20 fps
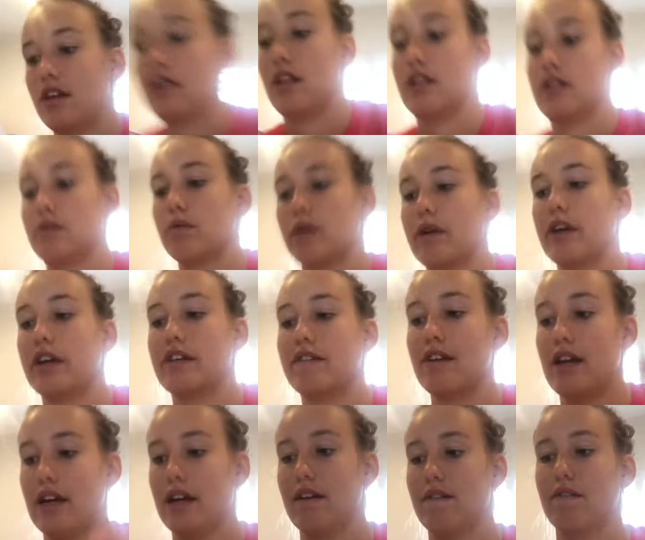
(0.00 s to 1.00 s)
square root of
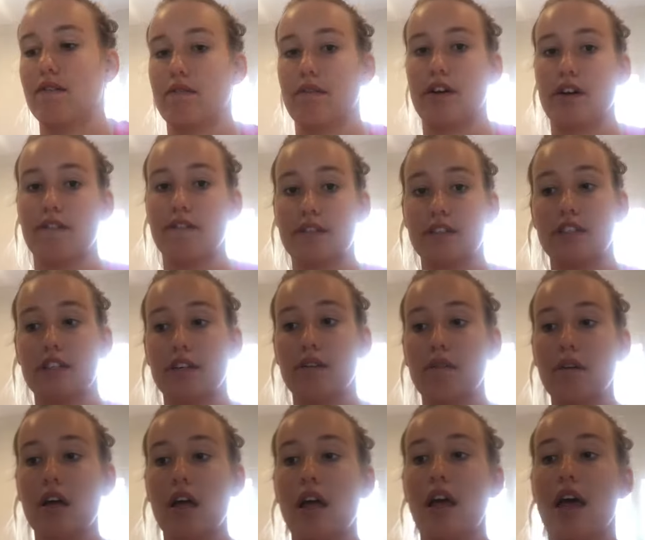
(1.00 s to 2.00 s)
negative 3 over 2.
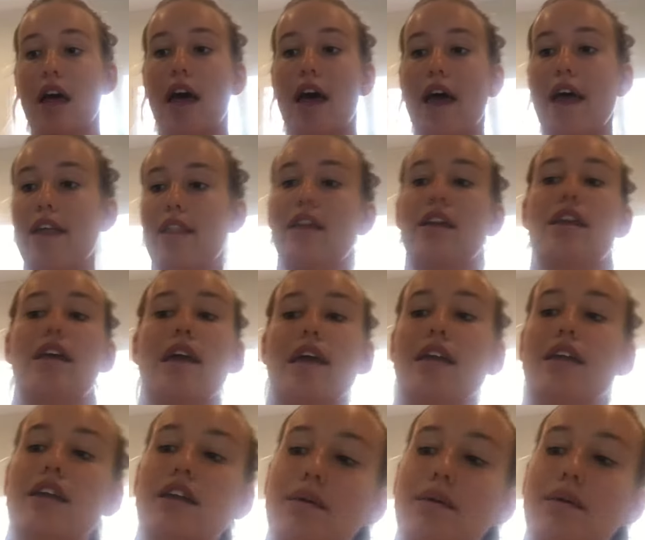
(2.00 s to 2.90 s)
And then I ended